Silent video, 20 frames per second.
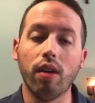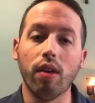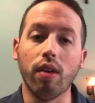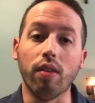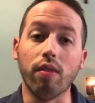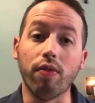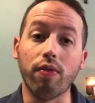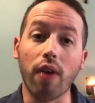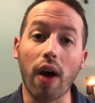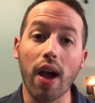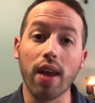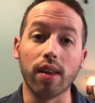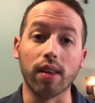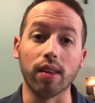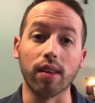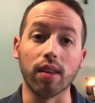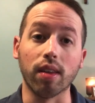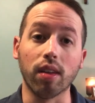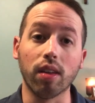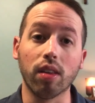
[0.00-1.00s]
And
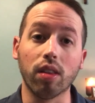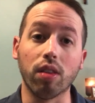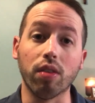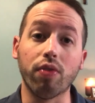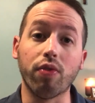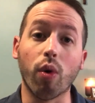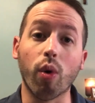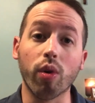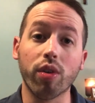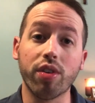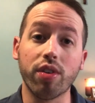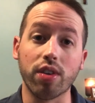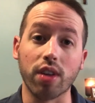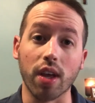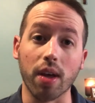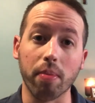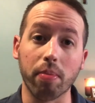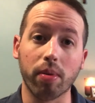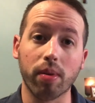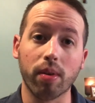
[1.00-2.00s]
finally, the fourth step